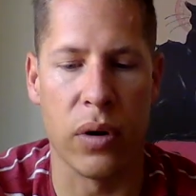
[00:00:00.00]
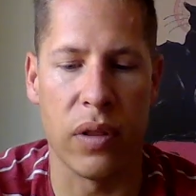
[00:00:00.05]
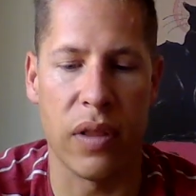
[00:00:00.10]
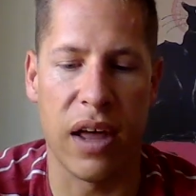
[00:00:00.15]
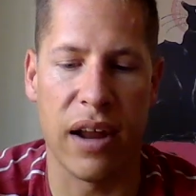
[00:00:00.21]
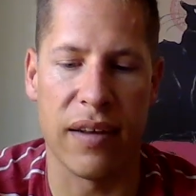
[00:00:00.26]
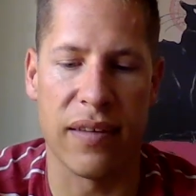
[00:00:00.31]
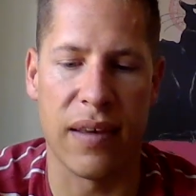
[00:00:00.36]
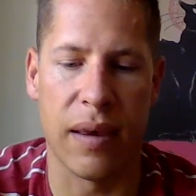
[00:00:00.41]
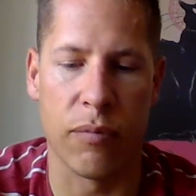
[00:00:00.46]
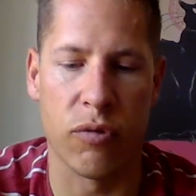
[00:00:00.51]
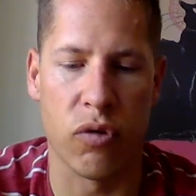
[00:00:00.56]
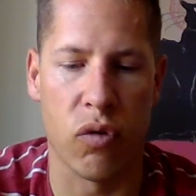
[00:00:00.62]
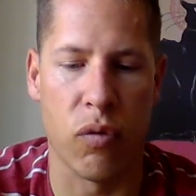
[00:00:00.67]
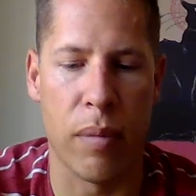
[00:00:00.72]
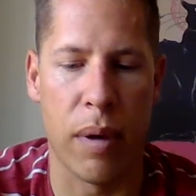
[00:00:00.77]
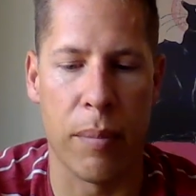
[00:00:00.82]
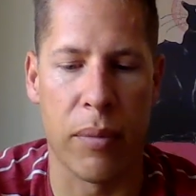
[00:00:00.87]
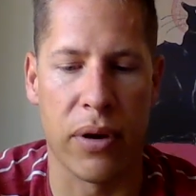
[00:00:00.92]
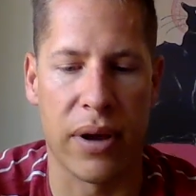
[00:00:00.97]
A lot of times we'll
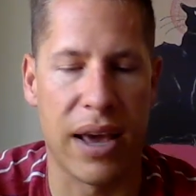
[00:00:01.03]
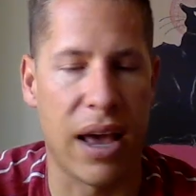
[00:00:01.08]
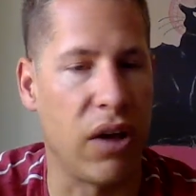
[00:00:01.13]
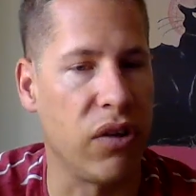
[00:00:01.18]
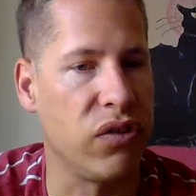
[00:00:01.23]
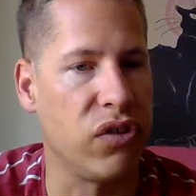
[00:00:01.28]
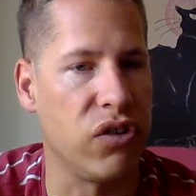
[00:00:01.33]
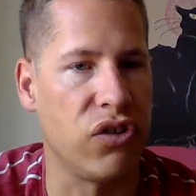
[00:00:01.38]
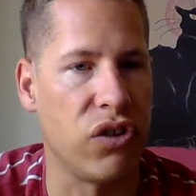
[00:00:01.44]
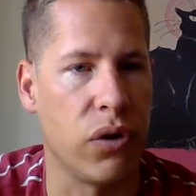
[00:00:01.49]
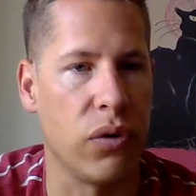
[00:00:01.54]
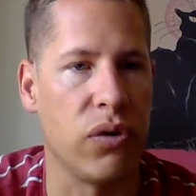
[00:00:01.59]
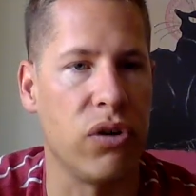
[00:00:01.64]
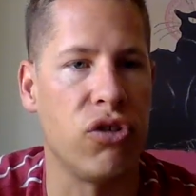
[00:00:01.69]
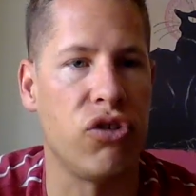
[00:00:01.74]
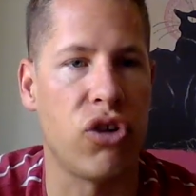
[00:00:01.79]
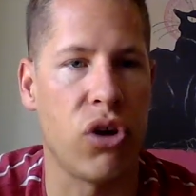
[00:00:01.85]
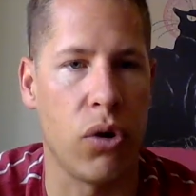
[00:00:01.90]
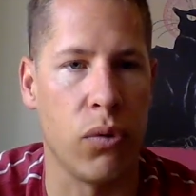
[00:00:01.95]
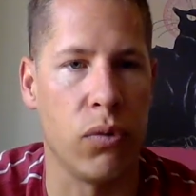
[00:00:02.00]
remember calcitonin
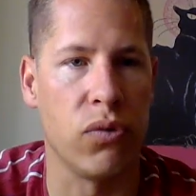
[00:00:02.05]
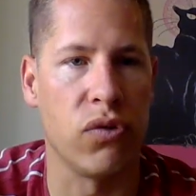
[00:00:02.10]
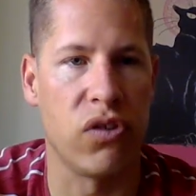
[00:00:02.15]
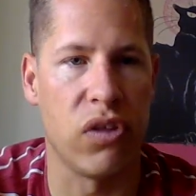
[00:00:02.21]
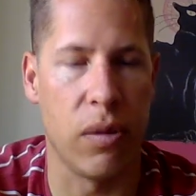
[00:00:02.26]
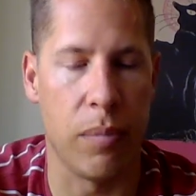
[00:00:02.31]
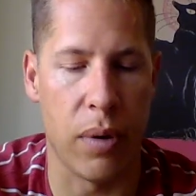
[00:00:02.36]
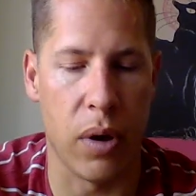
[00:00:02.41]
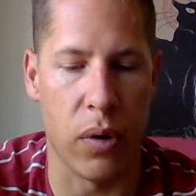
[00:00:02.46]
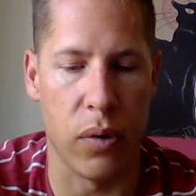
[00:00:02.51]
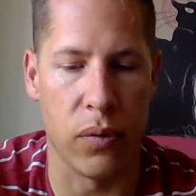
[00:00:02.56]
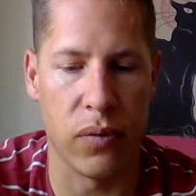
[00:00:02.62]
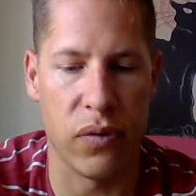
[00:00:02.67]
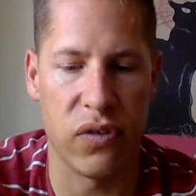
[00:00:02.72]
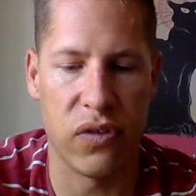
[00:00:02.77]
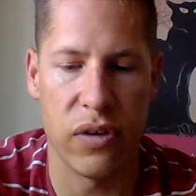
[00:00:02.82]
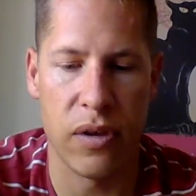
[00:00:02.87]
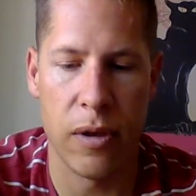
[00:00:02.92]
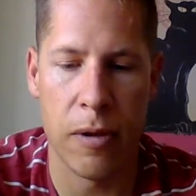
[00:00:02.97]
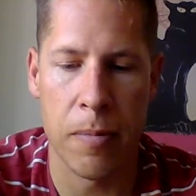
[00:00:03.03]
tones the
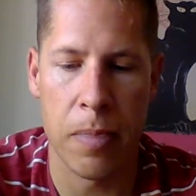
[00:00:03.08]
bones.